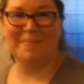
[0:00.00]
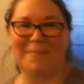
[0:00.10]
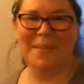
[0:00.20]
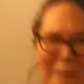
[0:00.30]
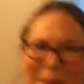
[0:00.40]

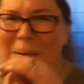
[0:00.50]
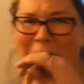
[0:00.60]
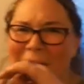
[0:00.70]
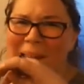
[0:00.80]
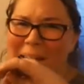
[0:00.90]
your
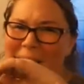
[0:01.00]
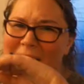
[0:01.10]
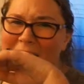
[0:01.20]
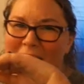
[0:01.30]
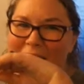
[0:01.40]
experience with the
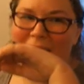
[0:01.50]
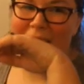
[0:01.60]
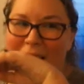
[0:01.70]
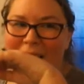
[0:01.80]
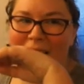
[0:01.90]
fart
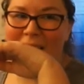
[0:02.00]
bombs.